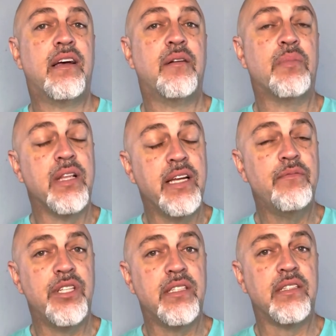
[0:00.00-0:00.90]
believe
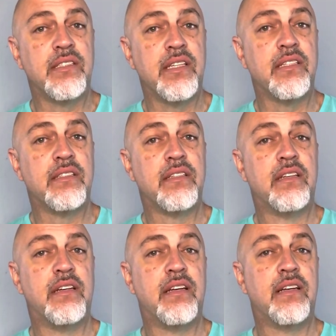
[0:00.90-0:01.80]
Jesus is?
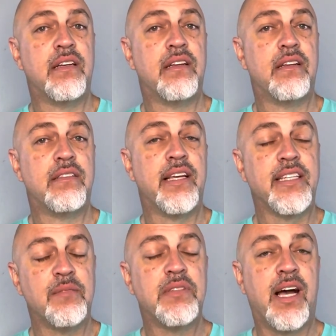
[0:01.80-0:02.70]
Take
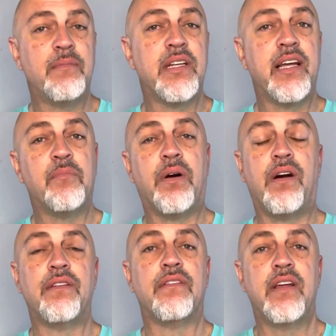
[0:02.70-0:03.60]
some time today to
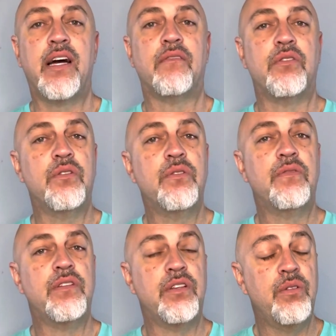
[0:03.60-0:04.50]
ponder that. Who
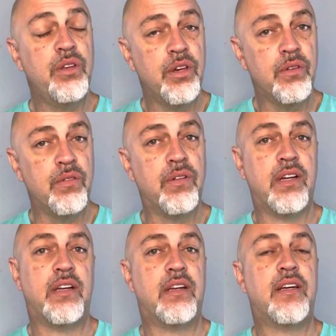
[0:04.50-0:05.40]
do you
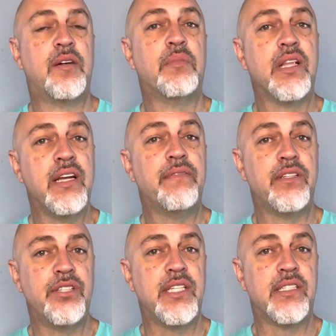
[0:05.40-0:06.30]
believe that
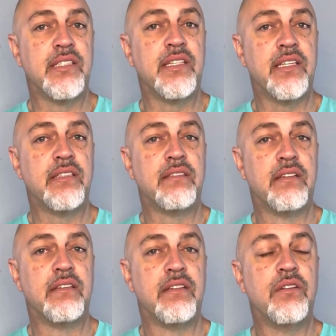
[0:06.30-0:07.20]
Jesus is?
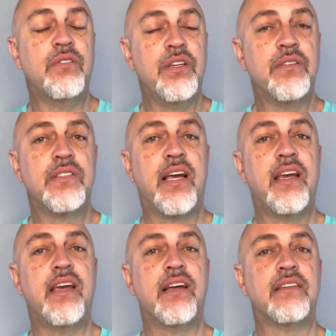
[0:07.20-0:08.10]
Who do you say
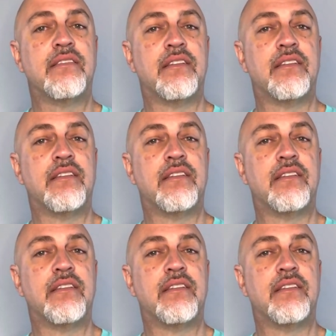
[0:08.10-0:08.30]
he is?